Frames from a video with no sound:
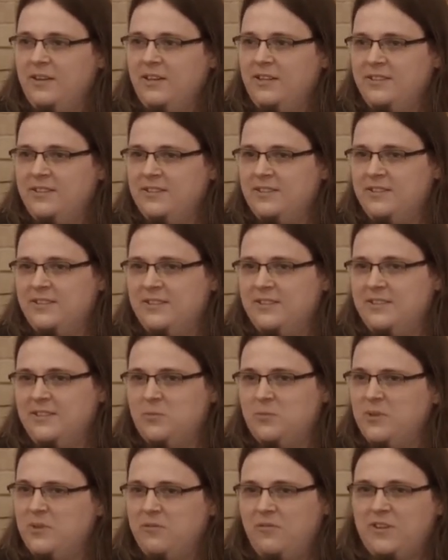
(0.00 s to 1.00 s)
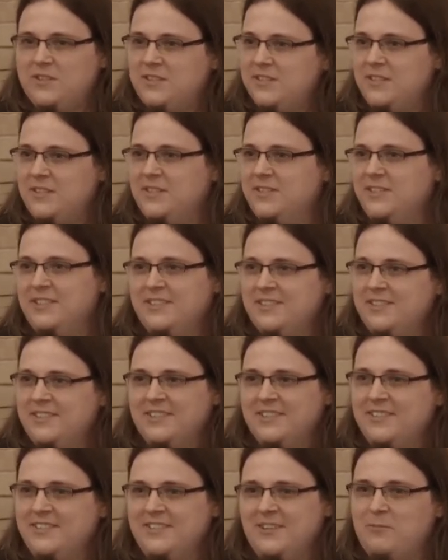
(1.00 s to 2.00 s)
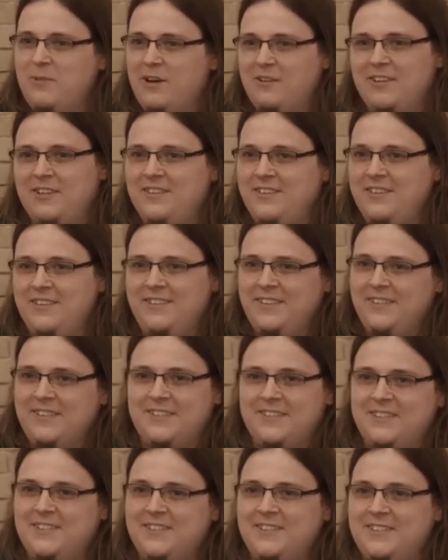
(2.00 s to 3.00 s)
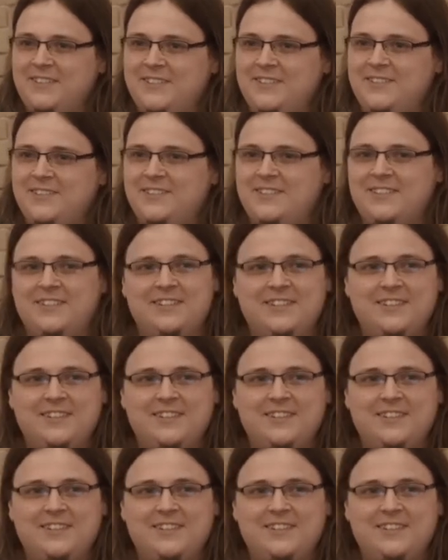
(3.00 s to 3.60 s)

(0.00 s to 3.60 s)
and it's, it's a bit fuzzy about the details here, so.